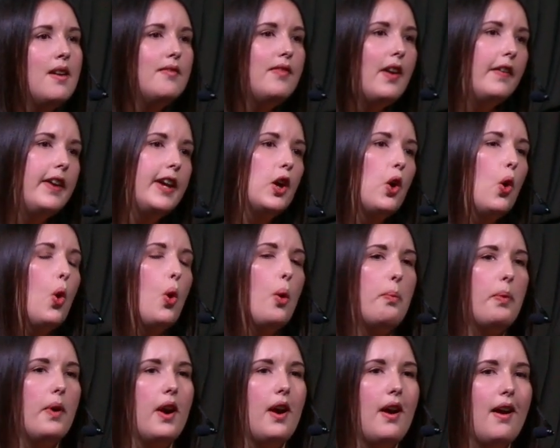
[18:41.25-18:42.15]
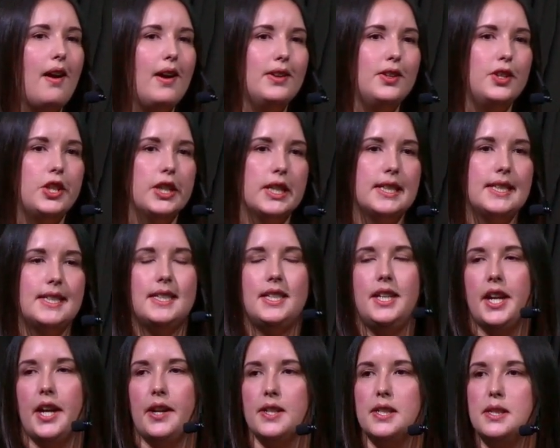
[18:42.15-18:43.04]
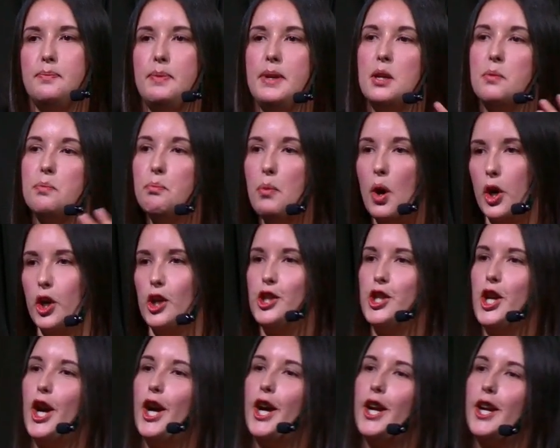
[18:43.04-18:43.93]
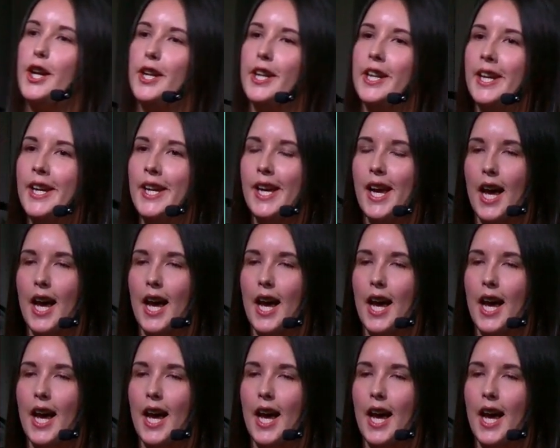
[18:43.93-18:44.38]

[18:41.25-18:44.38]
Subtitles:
very corporate and just, speak monotone